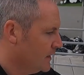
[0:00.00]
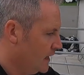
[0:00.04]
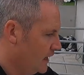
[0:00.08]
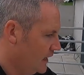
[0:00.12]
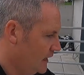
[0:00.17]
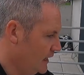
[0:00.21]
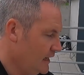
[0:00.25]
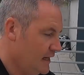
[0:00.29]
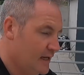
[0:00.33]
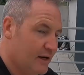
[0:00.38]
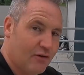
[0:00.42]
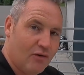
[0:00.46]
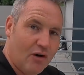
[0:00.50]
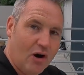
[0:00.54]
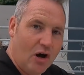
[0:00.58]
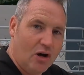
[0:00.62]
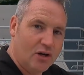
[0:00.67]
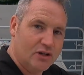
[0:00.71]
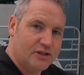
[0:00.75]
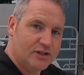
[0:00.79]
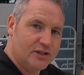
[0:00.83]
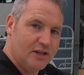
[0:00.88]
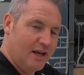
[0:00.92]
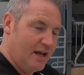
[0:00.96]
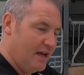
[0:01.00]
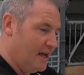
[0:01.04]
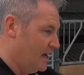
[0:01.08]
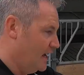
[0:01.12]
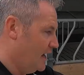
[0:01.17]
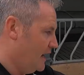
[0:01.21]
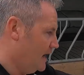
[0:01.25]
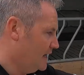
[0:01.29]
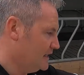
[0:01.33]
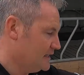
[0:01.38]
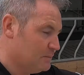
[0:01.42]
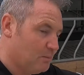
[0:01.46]
lean across
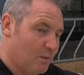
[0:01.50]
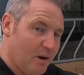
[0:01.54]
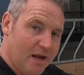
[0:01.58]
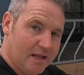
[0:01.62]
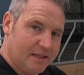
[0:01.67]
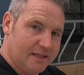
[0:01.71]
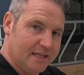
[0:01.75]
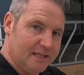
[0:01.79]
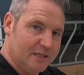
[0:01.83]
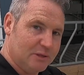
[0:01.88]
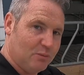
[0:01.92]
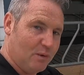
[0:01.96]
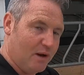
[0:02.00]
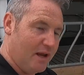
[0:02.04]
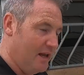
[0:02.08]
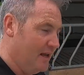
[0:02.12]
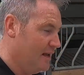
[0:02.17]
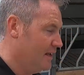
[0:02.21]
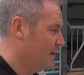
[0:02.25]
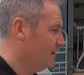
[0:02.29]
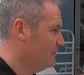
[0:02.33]
and spray it this way.